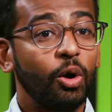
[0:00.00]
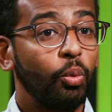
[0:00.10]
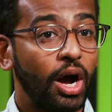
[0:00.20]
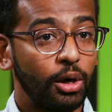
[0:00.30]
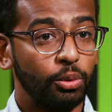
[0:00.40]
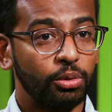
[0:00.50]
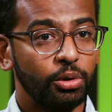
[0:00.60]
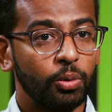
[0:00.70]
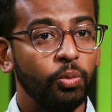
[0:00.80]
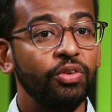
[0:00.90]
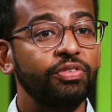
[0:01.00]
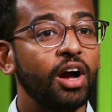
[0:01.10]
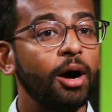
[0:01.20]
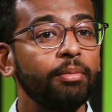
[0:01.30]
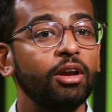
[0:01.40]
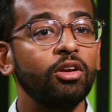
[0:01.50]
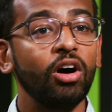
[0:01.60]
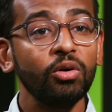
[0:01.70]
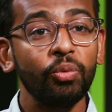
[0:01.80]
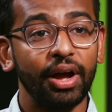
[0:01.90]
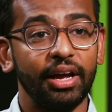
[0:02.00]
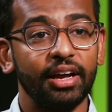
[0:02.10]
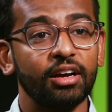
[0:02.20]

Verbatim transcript: Wow, we've come a long way